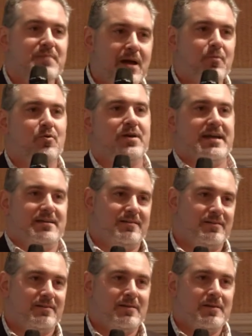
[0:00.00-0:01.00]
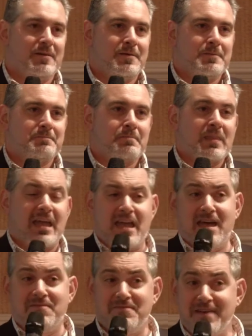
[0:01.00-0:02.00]
memory.
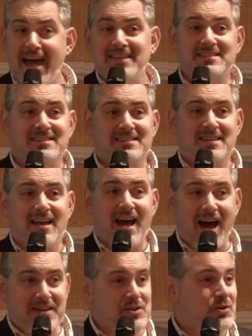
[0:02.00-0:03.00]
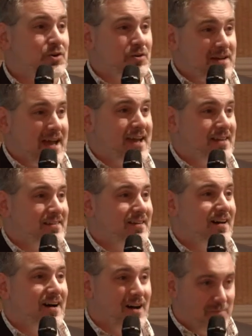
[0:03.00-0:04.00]
And that's how you create
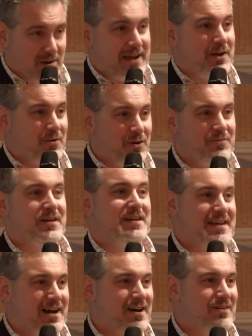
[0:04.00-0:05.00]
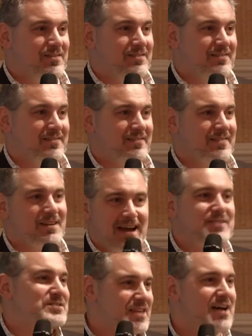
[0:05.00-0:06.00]
a micro video,
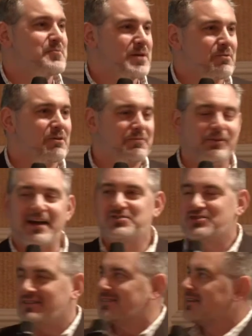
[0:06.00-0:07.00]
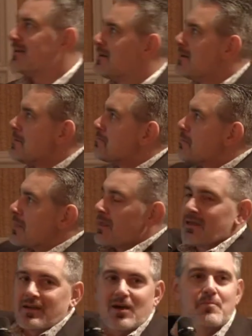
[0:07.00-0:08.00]
right? So that would be a reflection.
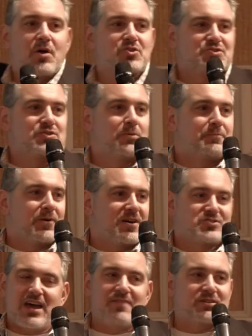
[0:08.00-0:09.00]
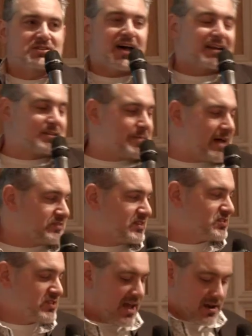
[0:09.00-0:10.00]
Emotional push, I haven't talked about
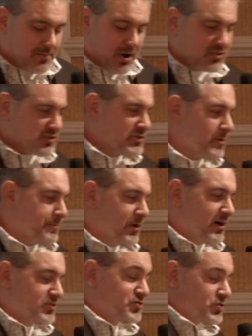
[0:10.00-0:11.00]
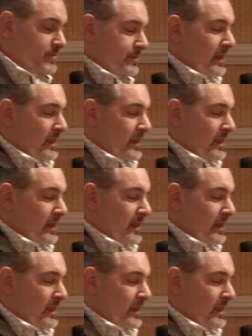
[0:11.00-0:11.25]
this yet. Emotional push